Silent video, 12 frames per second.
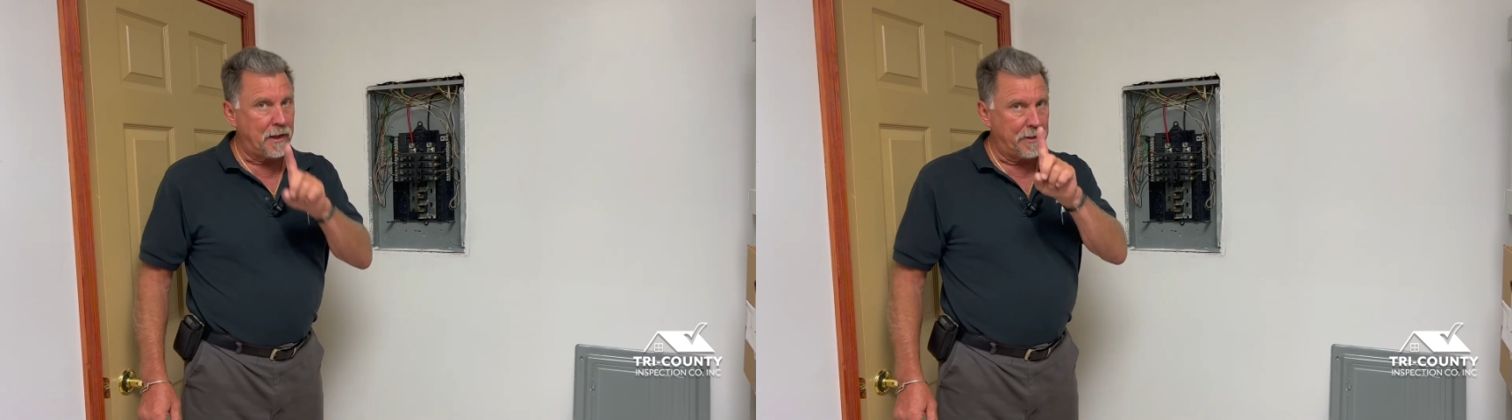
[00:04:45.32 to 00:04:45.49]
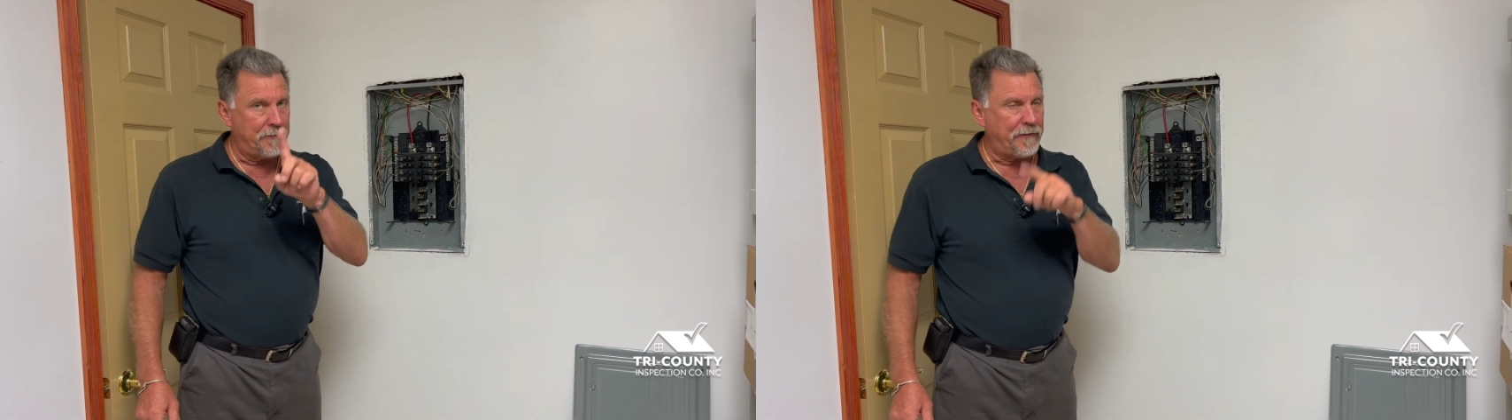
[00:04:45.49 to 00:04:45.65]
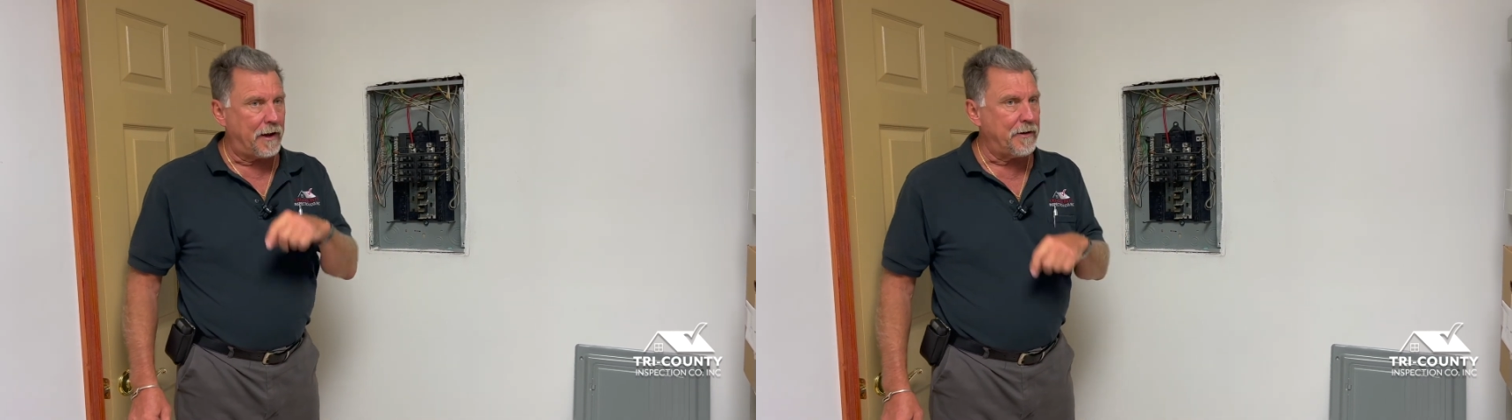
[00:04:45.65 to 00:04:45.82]

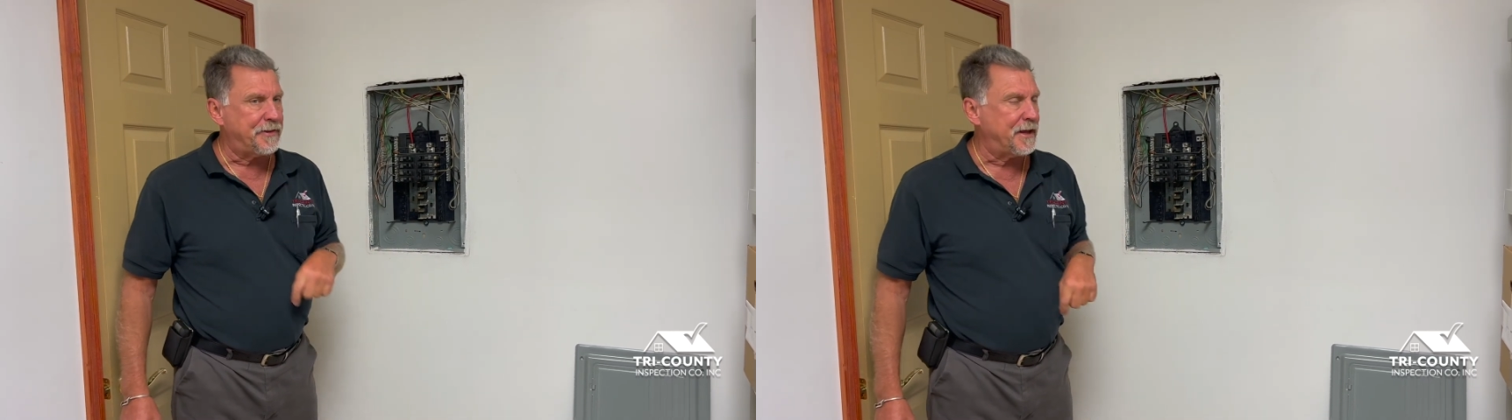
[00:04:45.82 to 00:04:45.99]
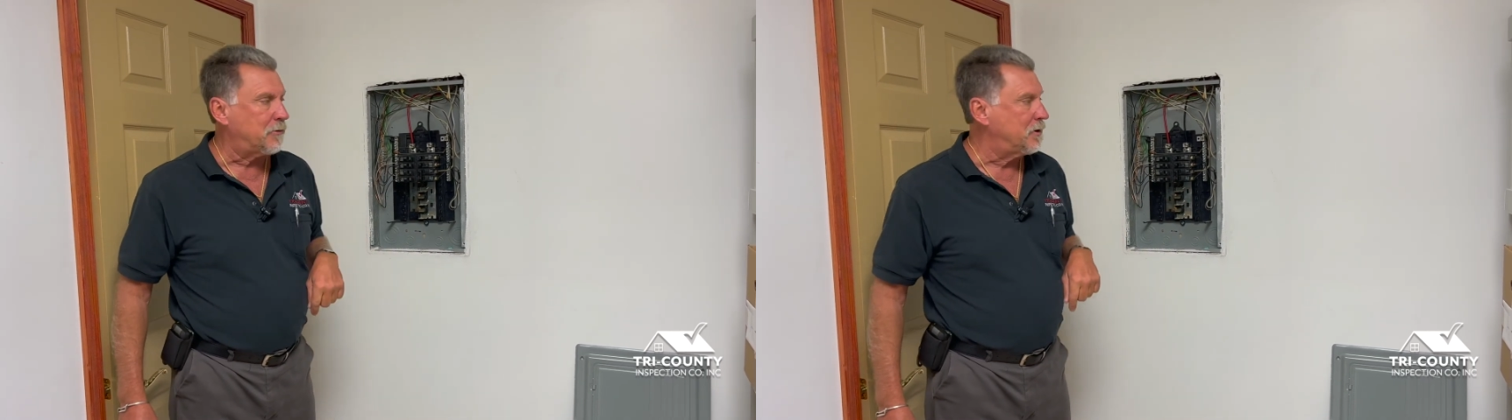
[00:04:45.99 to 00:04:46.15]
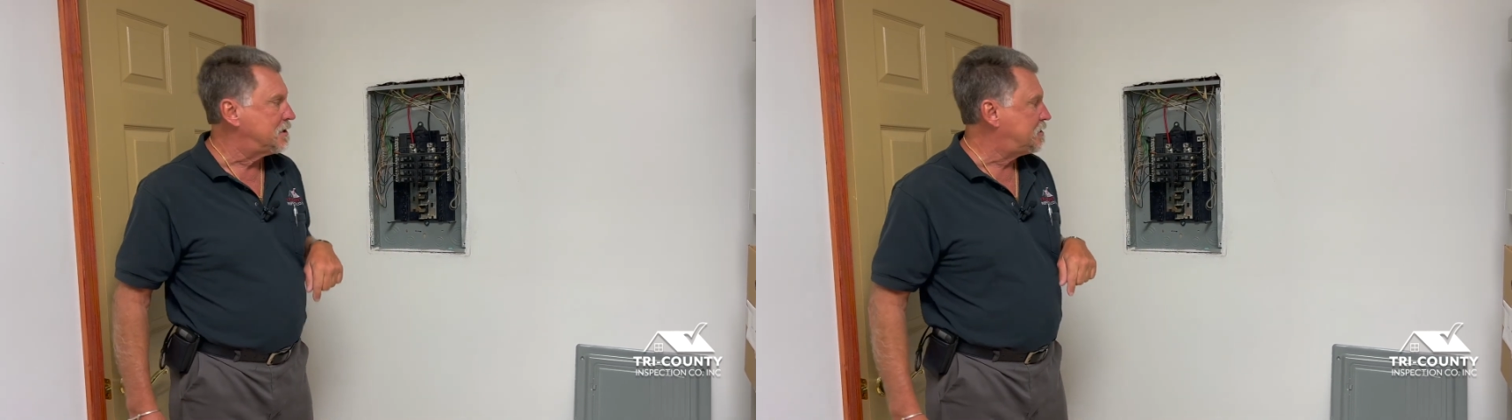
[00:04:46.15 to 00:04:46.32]
The final
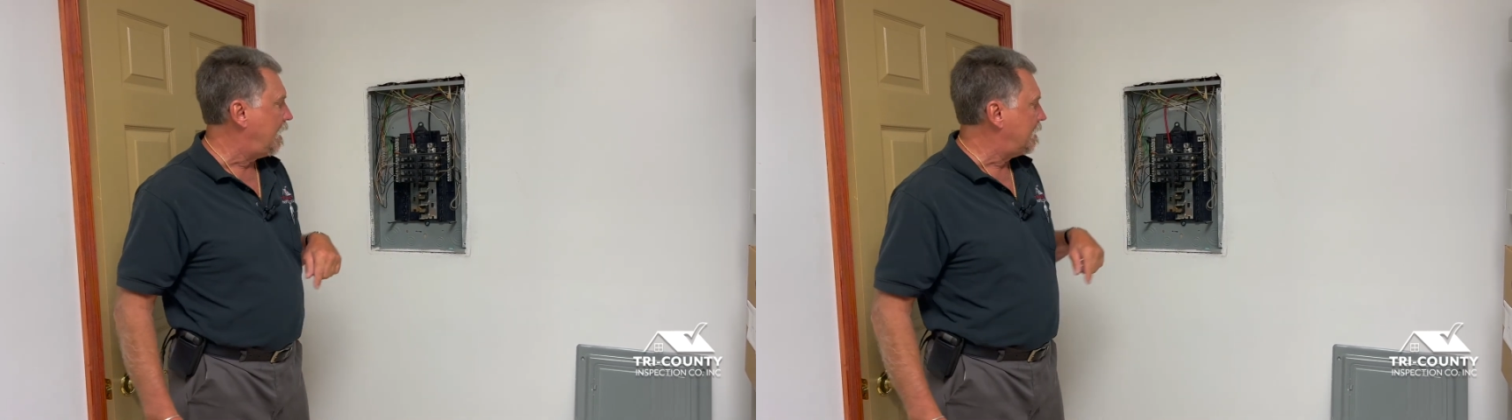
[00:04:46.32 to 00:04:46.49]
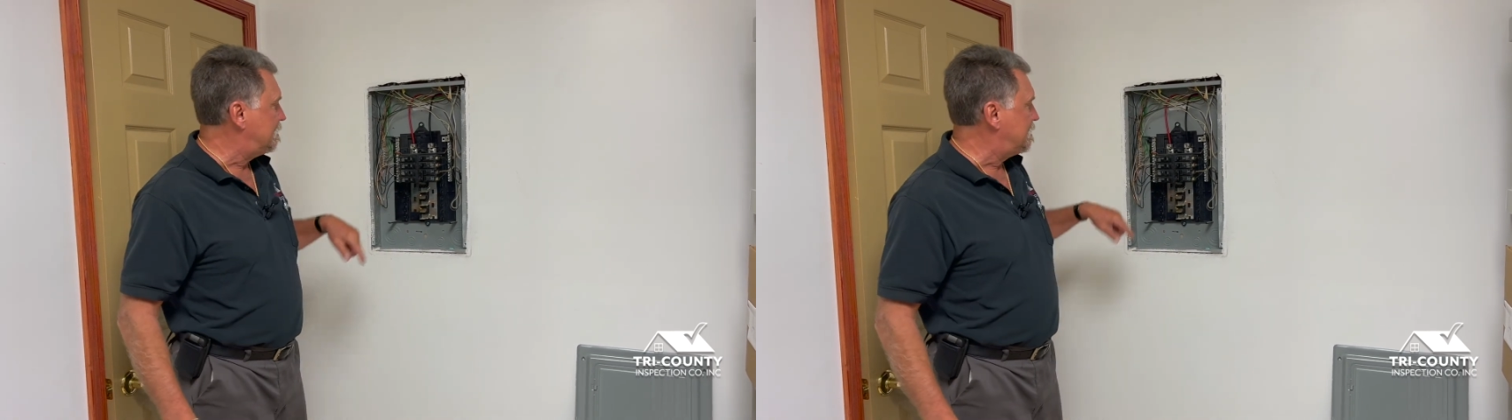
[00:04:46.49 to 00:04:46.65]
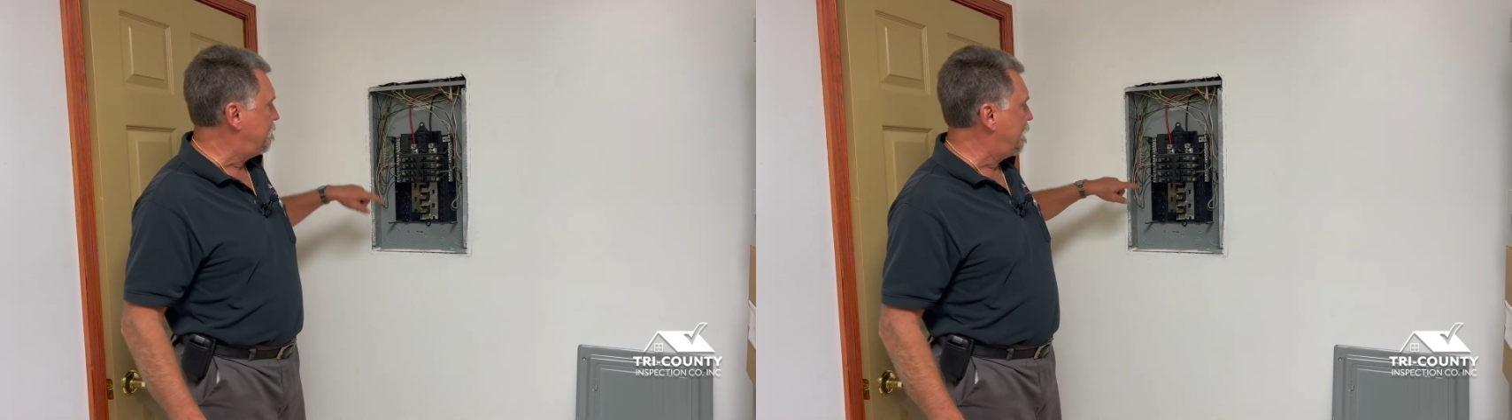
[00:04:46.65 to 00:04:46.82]
thing we
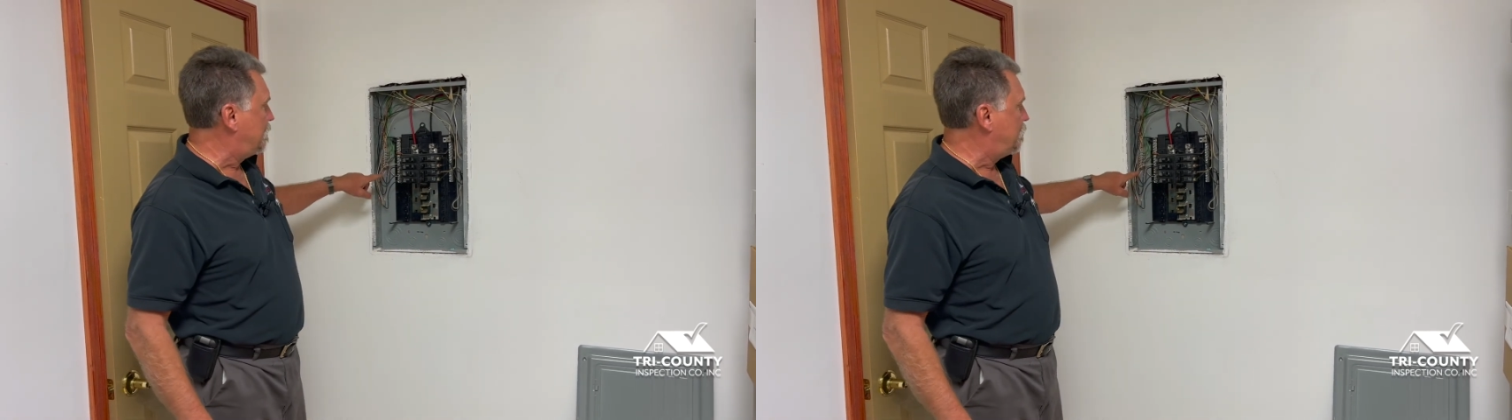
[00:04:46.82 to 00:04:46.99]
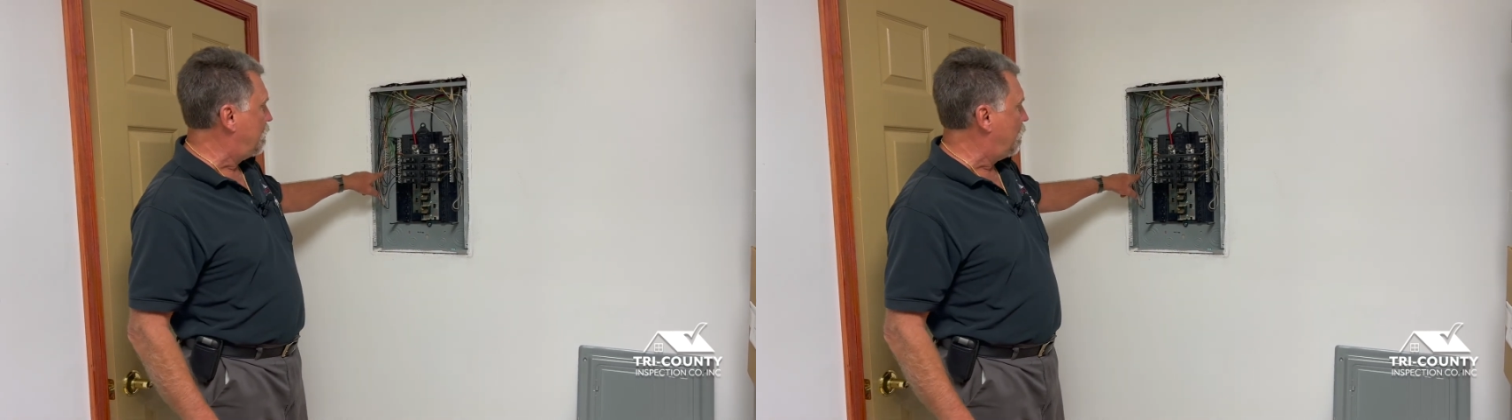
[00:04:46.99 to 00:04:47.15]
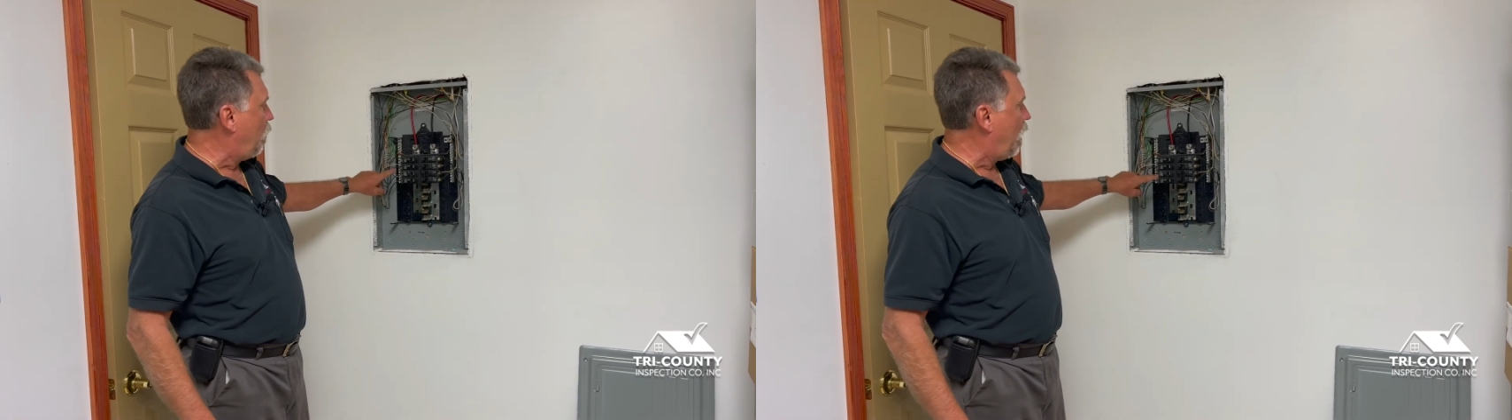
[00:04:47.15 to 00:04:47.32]
check is to make
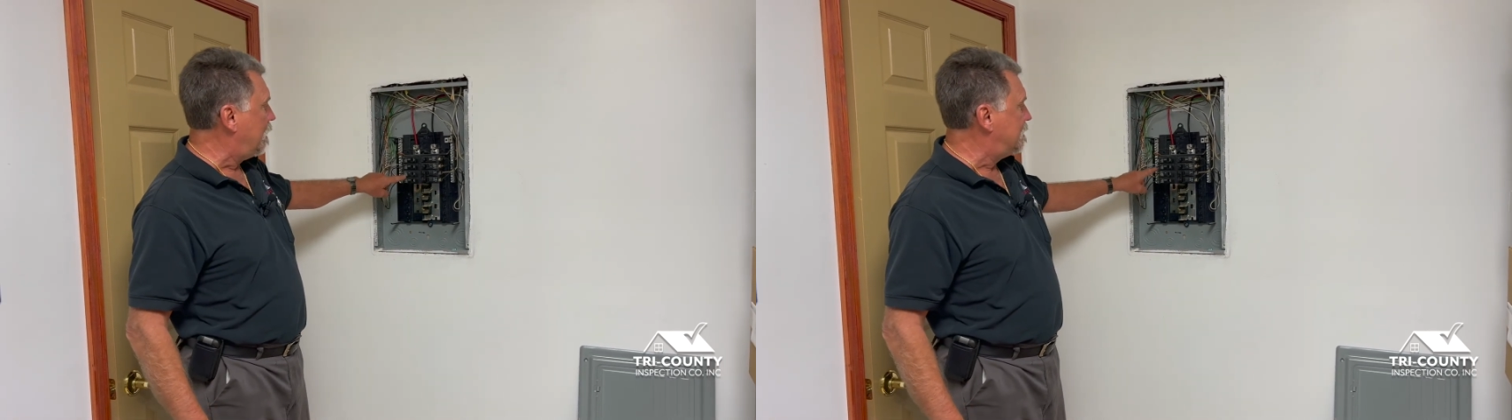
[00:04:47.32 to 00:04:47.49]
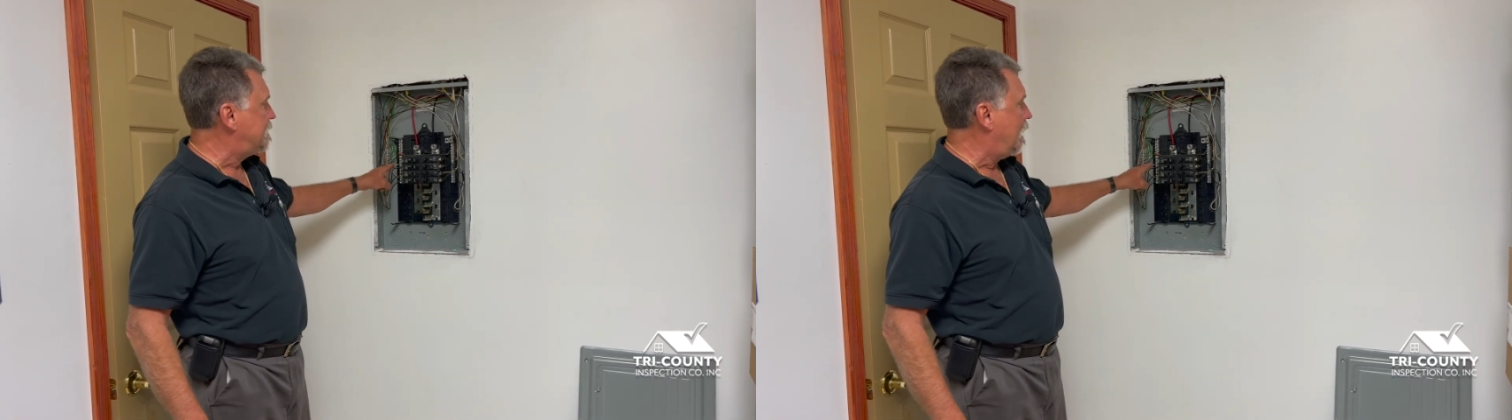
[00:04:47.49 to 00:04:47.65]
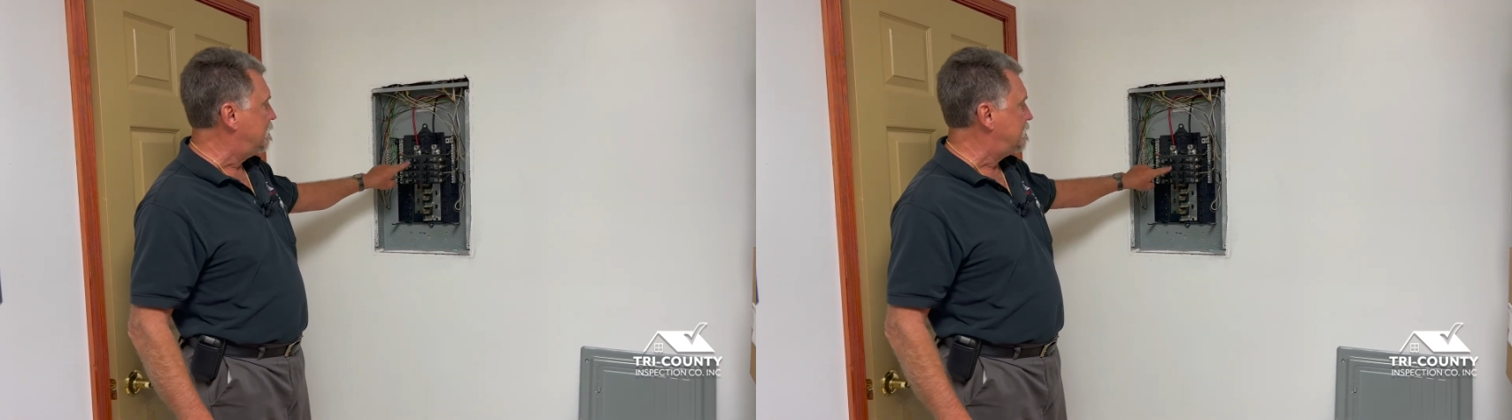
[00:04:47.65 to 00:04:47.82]
sure the wire
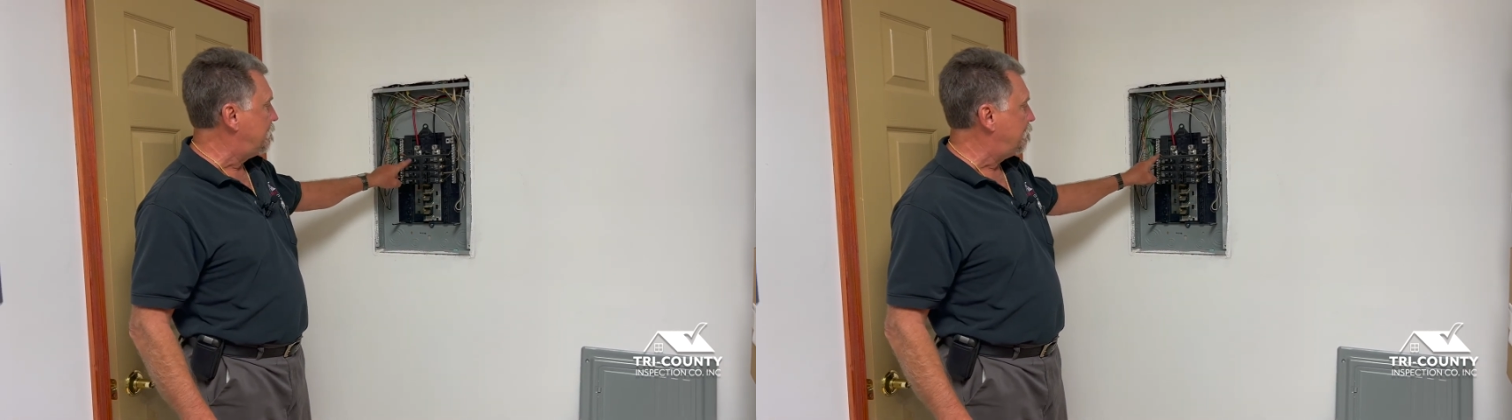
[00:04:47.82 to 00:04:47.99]
sizes